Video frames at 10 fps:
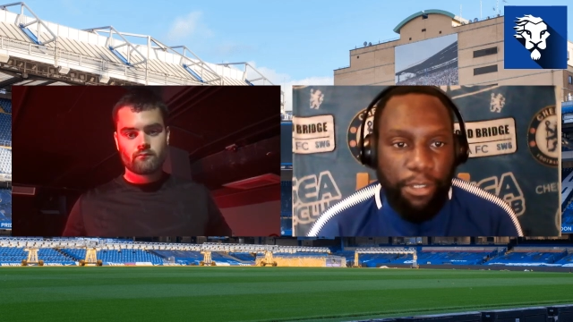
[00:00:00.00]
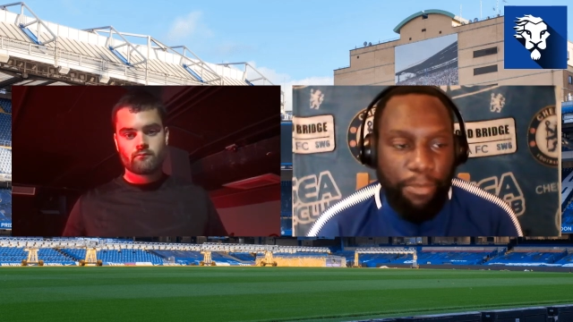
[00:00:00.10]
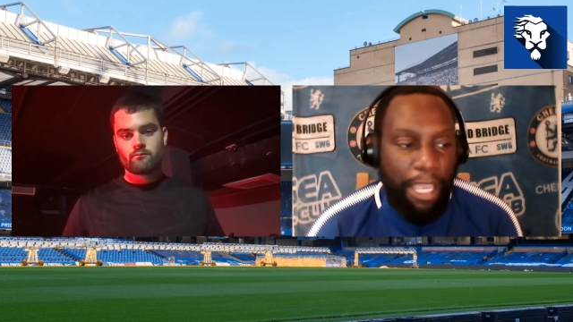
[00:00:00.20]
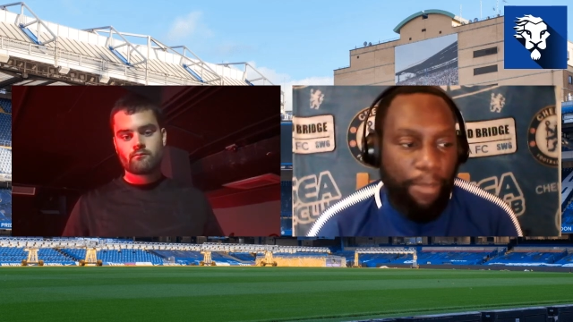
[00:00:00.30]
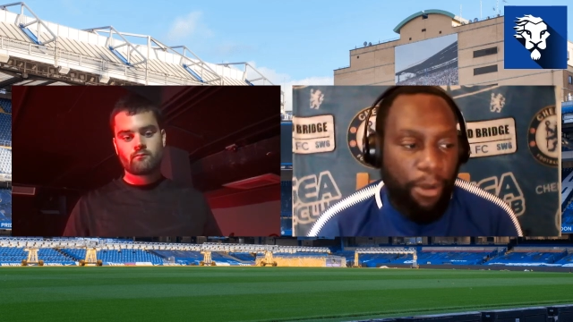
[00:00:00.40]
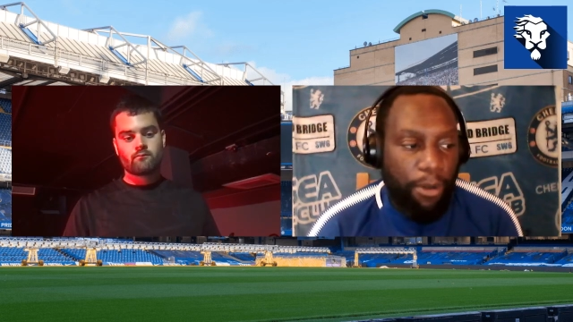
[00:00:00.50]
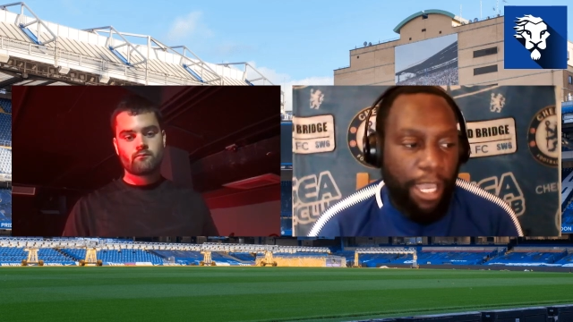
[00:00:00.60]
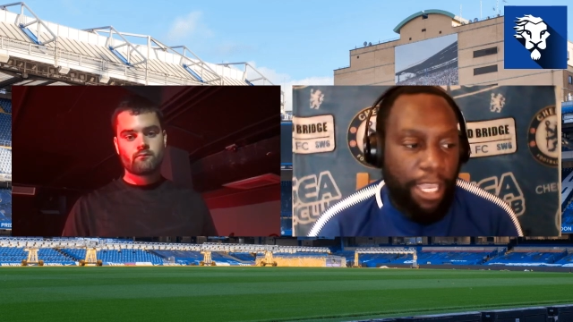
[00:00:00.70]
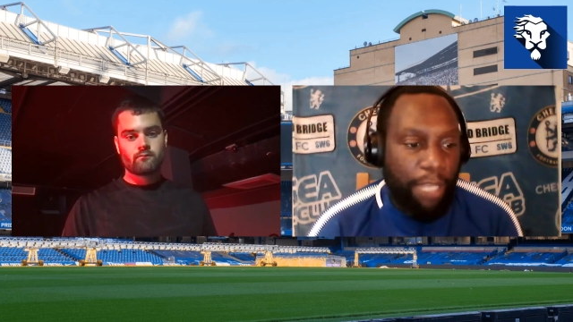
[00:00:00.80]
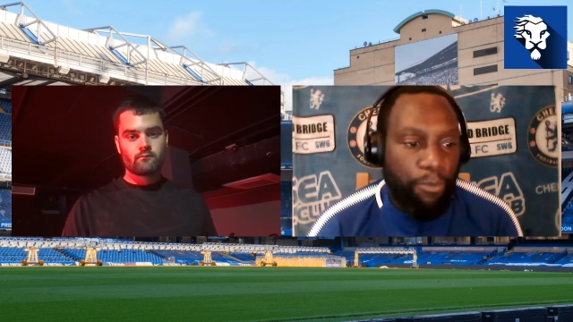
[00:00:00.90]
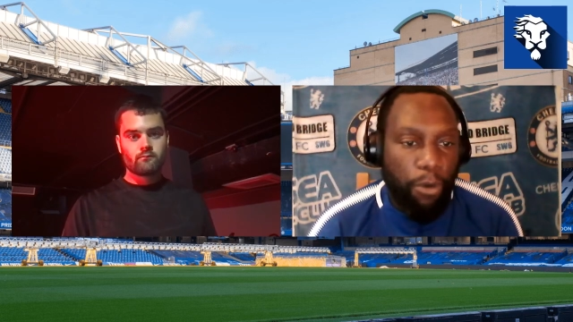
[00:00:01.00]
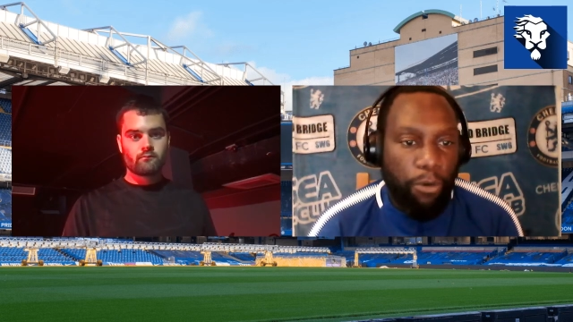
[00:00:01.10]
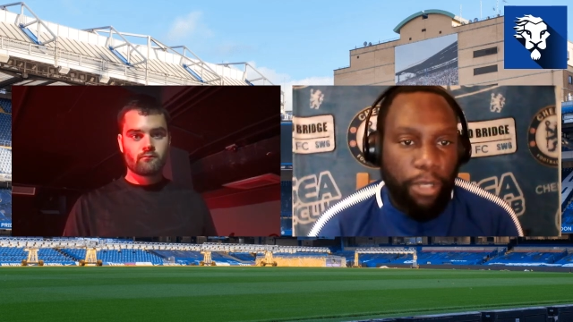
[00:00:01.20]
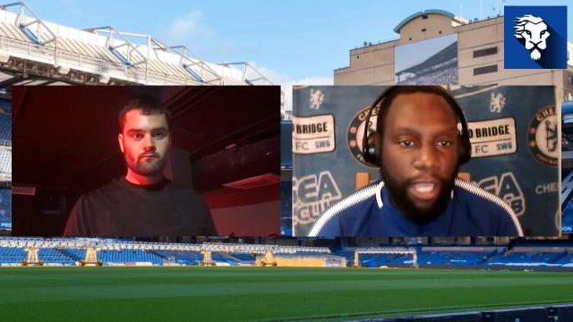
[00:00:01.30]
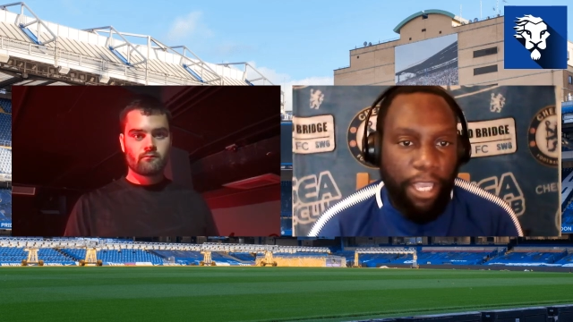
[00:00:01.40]
Speaker 1: Maybe okay, you had one good
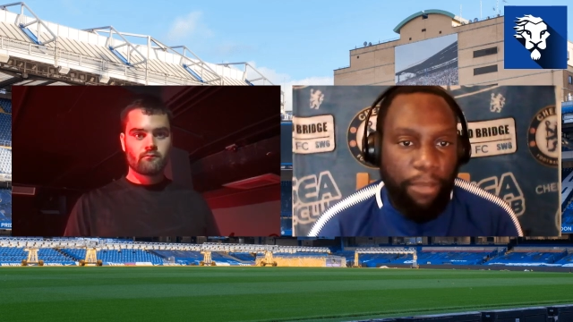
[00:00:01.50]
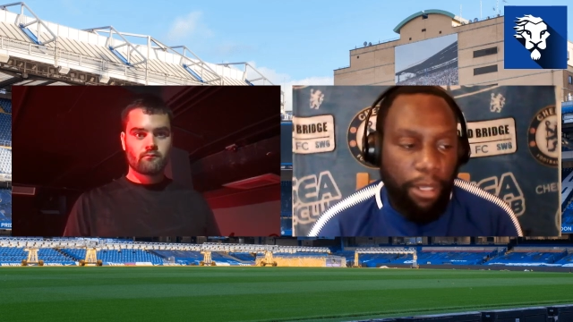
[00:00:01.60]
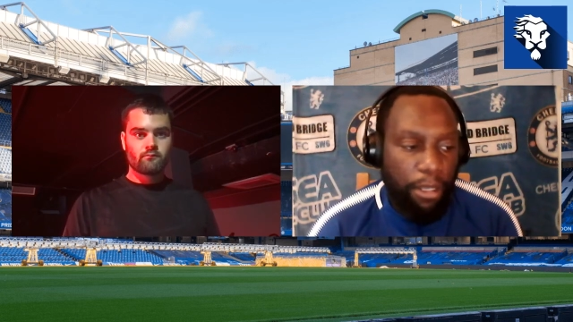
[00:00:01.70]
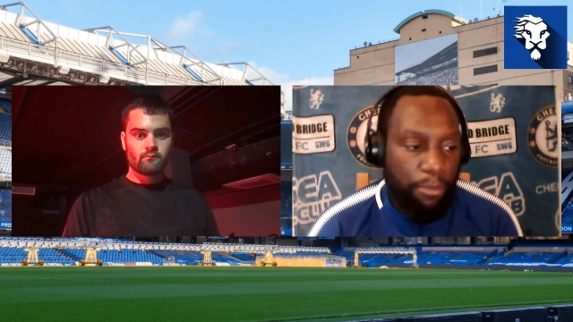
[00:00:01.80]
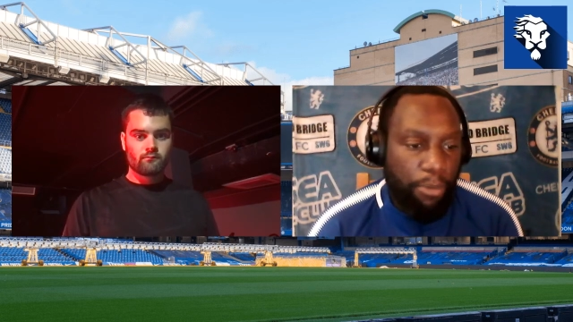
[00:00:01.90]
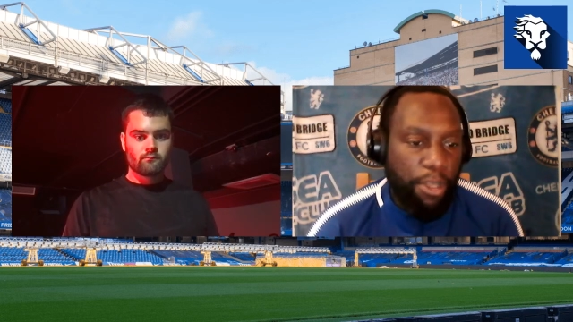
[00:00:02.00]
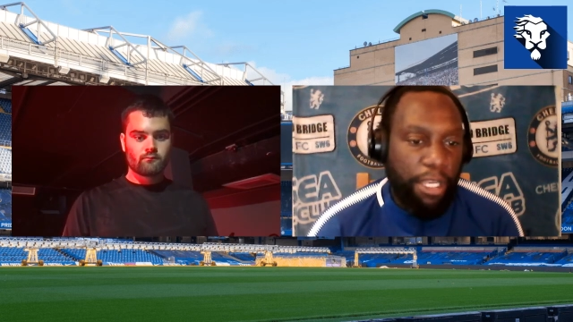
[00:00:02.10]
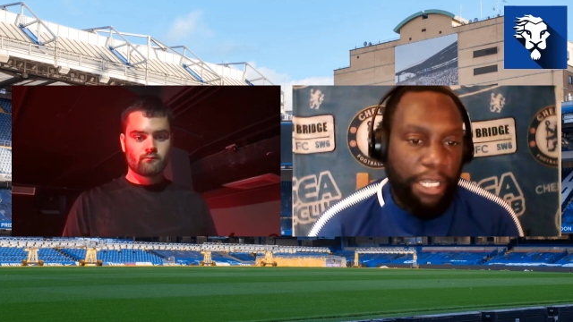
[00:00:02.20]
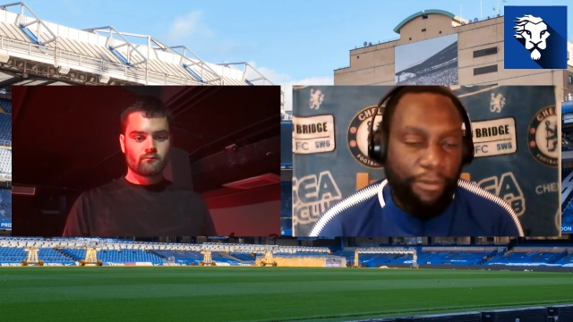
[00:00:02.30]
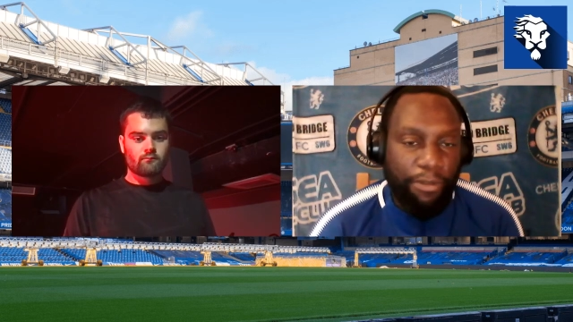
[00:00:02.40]
game, but you could have a